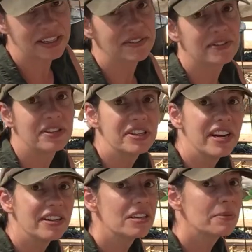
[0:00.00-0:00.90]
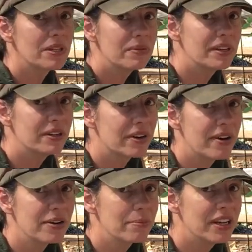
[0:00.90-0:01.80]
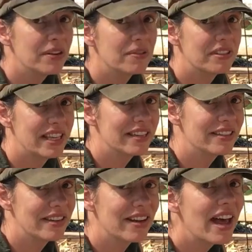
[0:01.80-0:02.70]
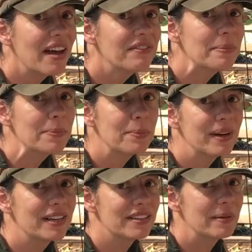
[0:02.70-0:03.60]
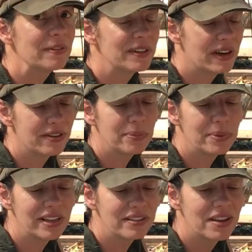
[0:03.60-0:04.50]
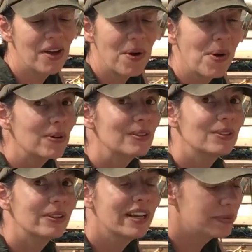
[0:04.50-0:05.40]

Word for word: differentiations between your garden pea with, that does not have a membrane and some of your other peas. So that's